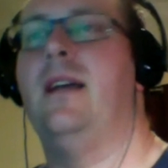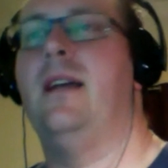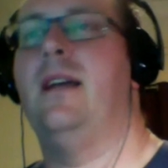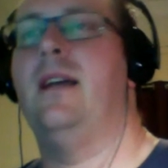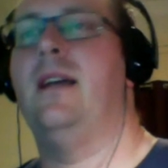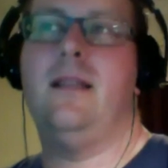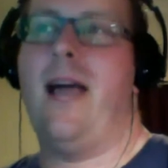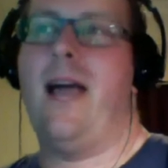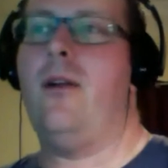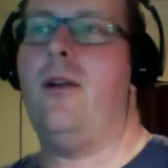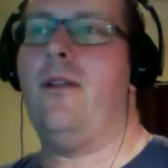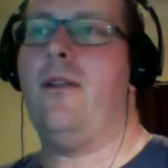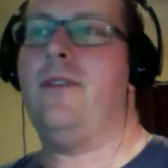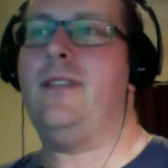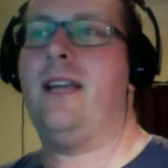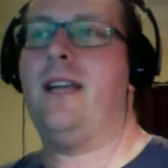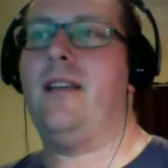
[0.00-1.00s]
now, all
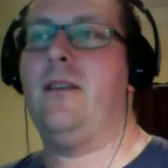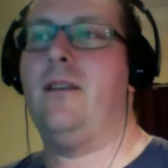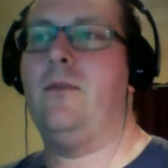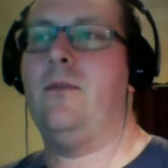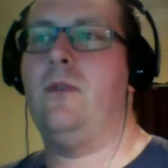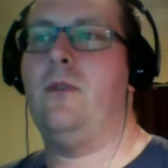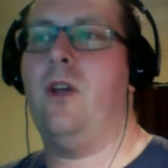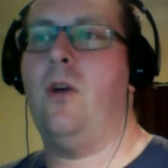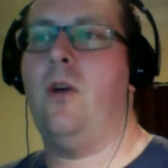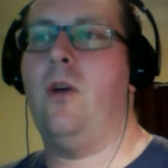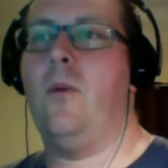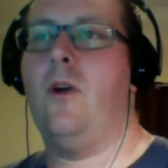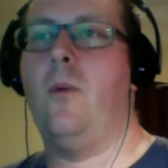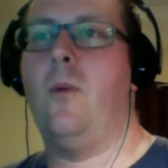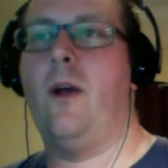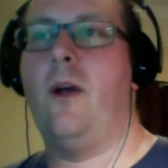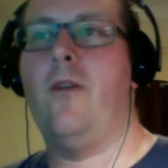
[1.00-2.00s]
of a sudden, we're
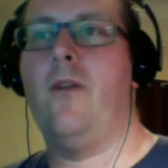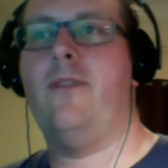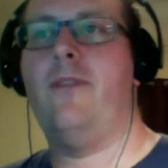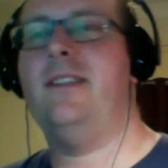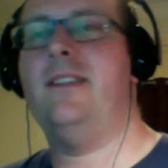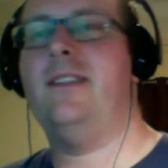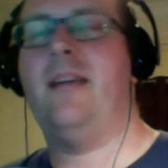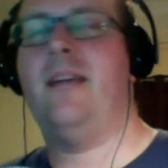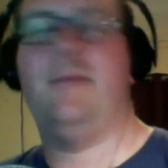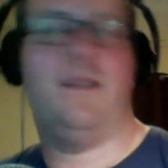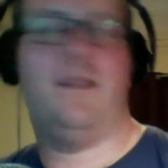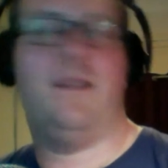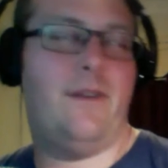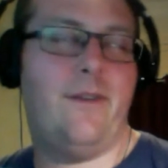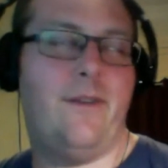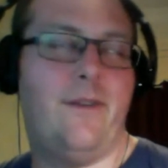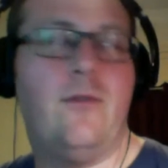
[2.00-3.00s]
aware of these names, even
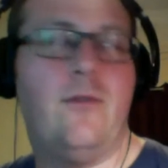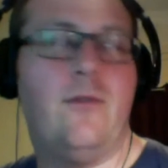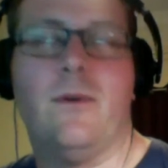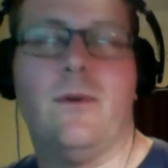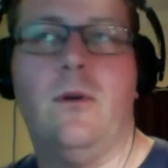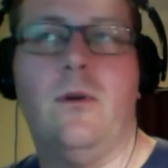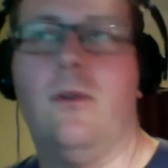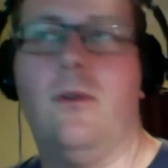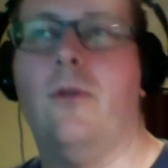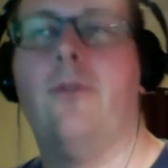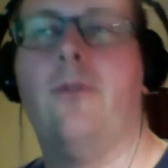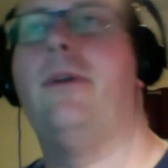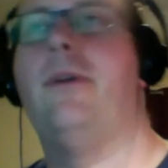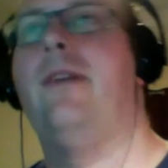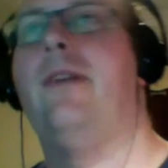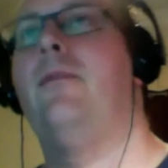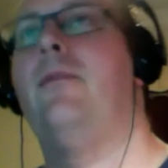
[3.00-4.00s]
though I couldn't recall all
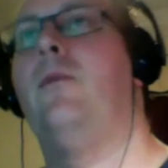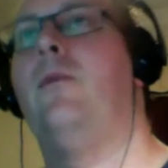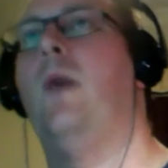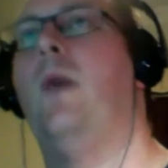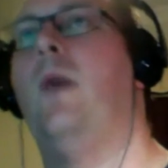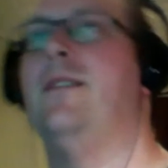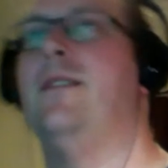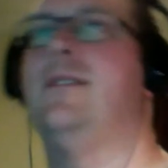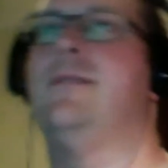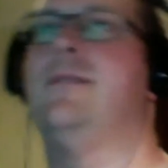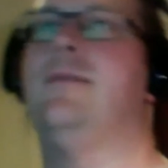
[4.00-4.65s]
3 of them at once.